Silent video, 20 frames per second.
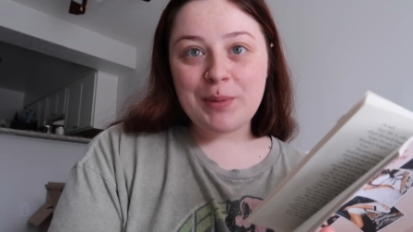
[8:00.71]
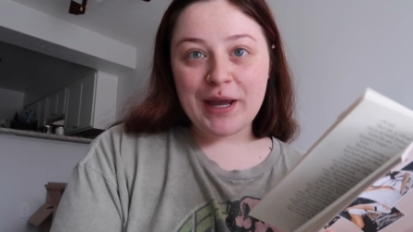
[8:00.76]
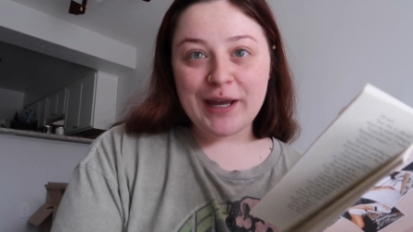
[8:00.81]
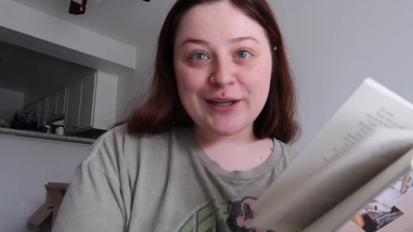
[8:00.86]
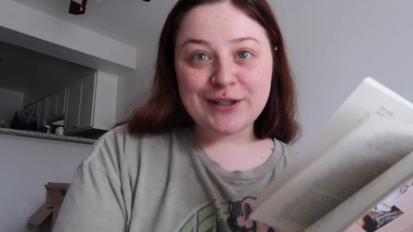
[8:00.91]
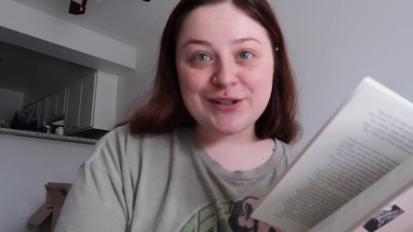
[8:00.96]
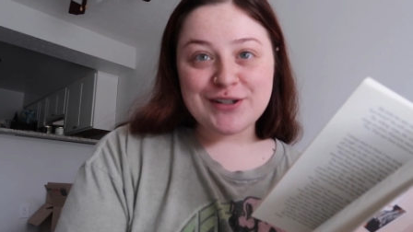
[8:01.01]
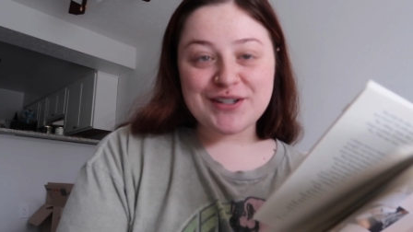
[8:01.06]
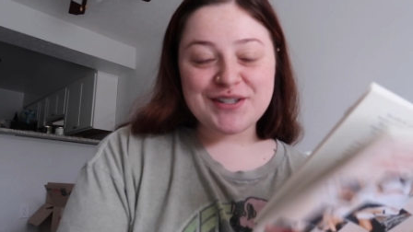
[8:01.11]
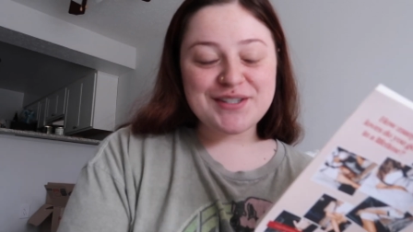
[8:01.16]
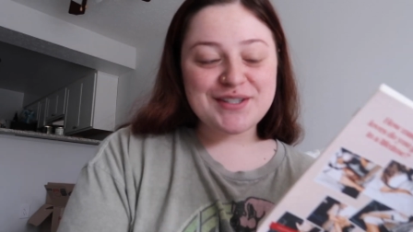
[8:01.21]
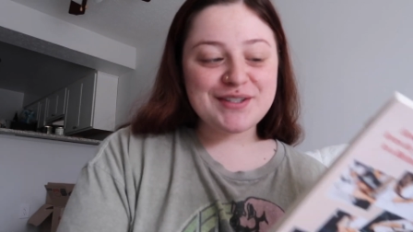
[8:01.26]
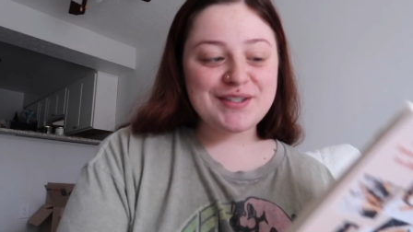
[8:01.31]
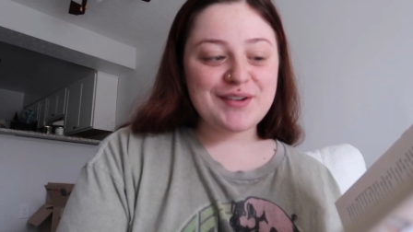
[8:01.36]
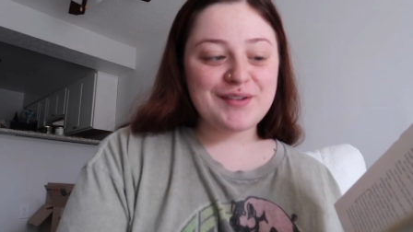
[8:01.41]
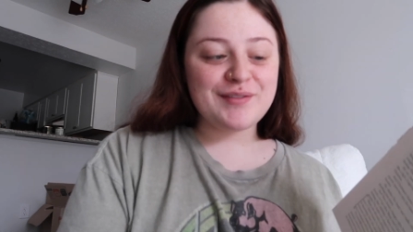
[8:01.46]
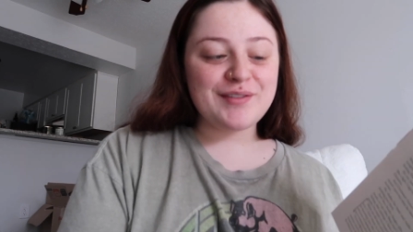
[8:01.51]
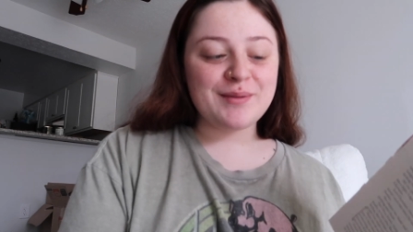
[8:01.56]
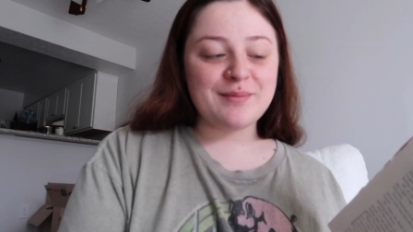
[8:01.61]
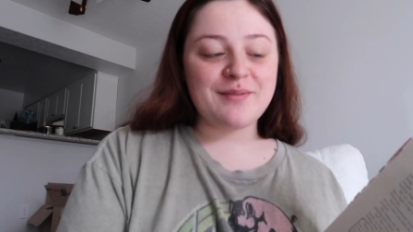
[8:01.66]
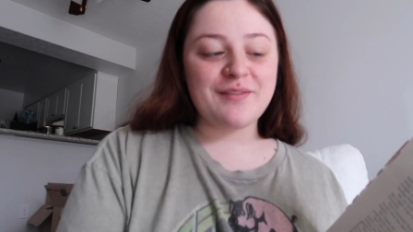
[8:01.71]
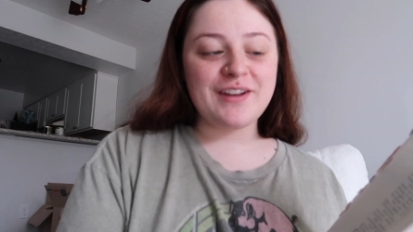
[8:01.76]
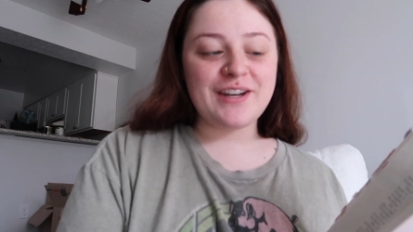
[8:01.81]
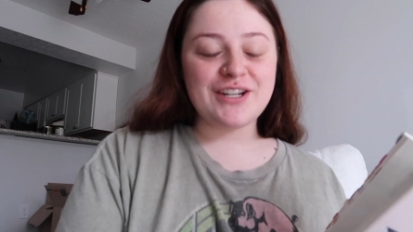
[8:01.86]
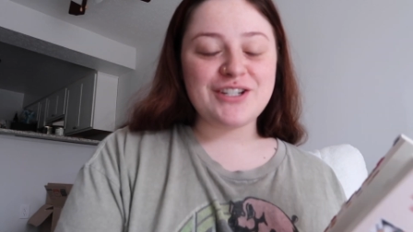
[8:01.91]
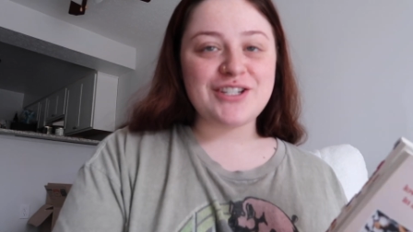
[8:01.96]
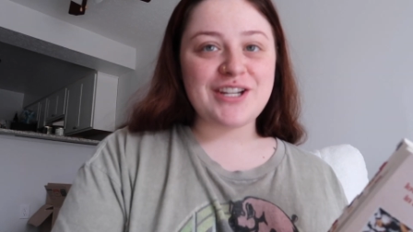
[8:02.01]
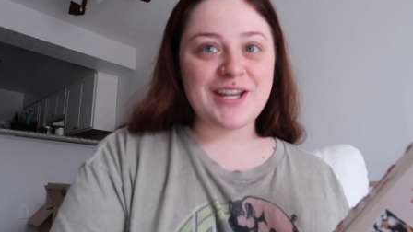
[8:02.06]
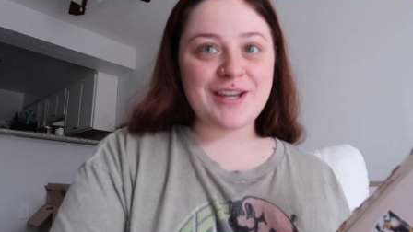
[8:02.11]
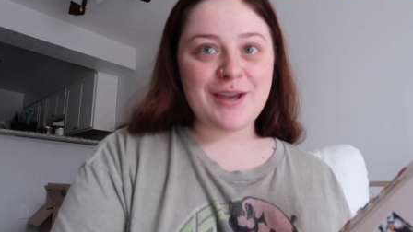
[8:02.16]
pages from
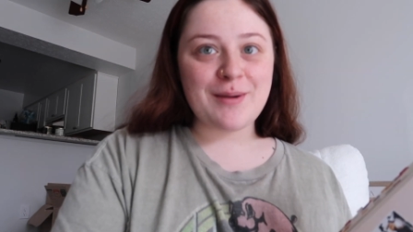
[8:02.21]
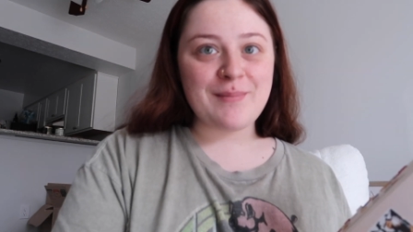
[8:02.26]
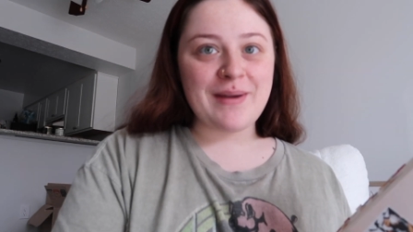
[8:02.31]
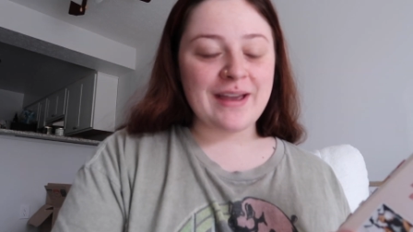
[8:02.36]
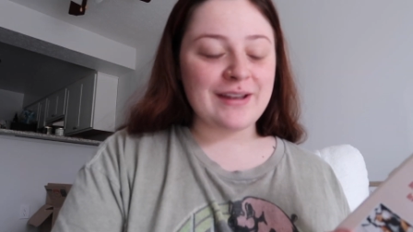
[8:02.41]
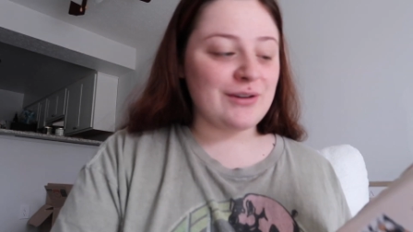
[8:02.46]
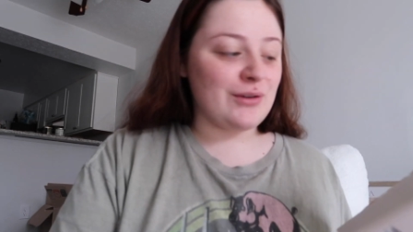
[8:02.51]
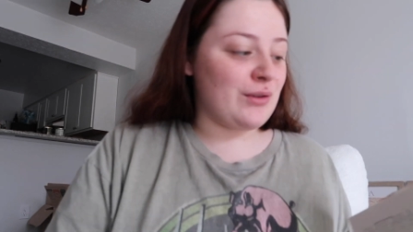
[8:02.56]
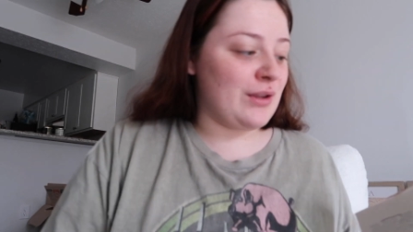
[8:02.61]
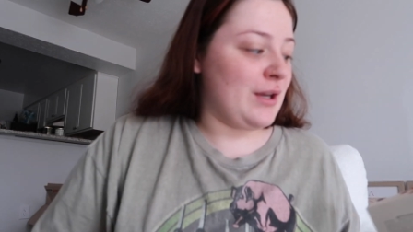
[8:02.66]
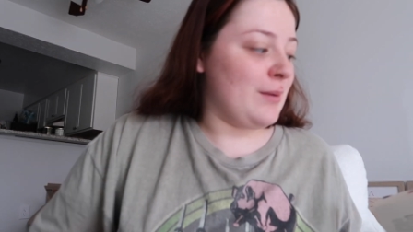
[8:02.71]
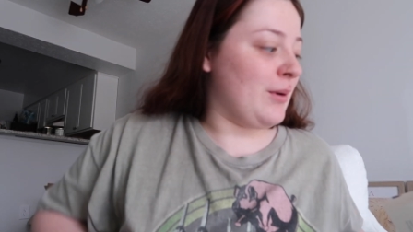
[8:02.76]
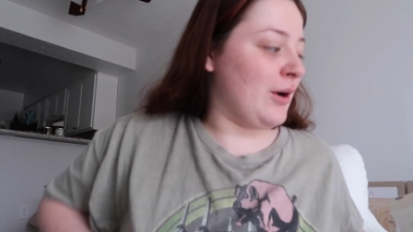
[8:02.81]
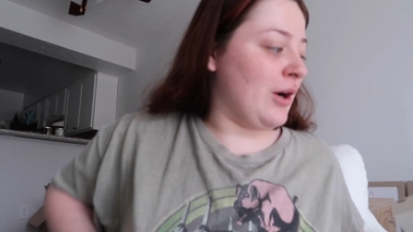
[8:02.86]
finishing Magnolia